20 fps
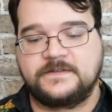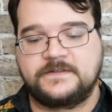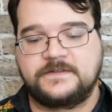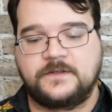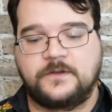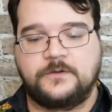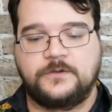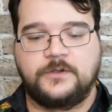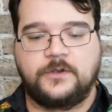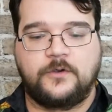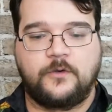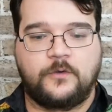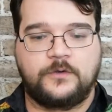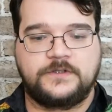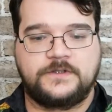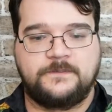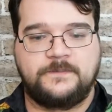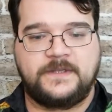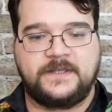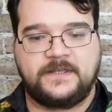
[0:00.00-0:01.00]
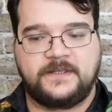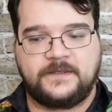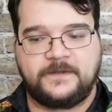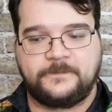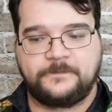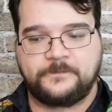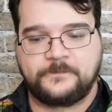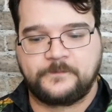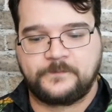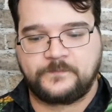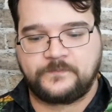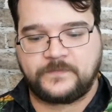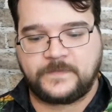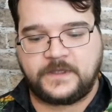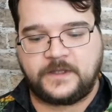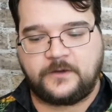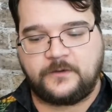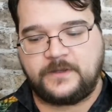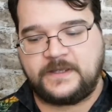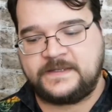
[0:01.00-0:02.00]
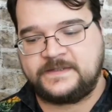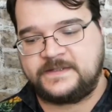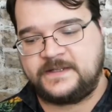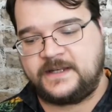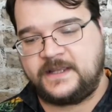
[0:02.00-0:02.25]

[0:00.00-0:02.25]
So you're going to be, is